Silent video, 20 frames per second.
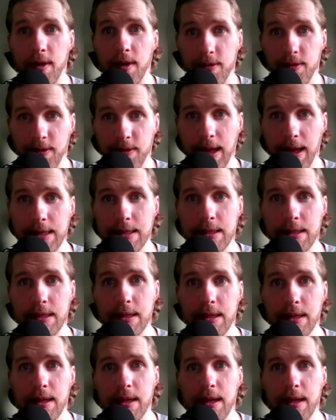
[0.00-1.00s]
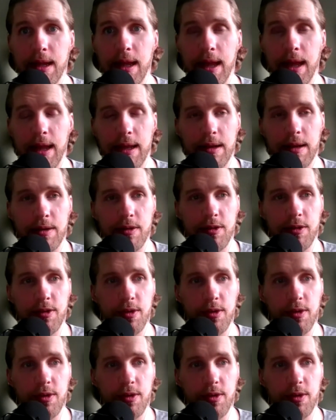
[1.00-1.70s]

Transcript: of fate and mm.